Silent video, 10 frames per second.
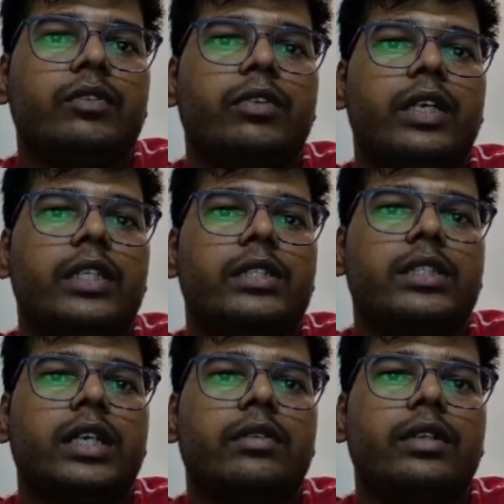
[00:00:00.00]
ytest
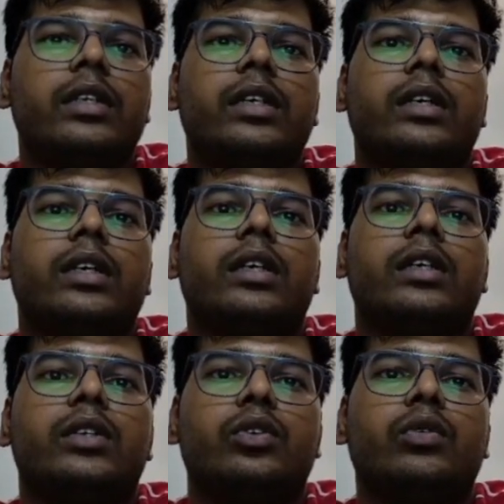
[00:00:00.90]
is our
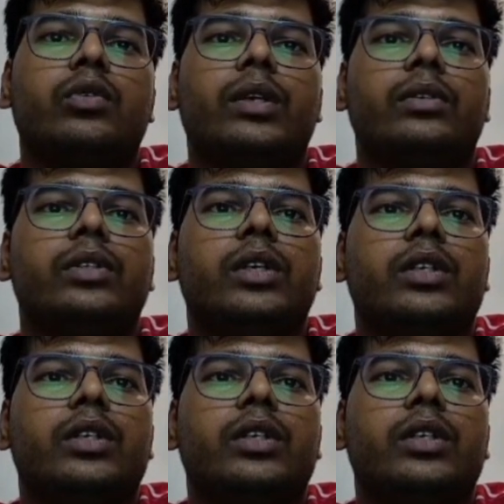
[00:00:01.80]
true value.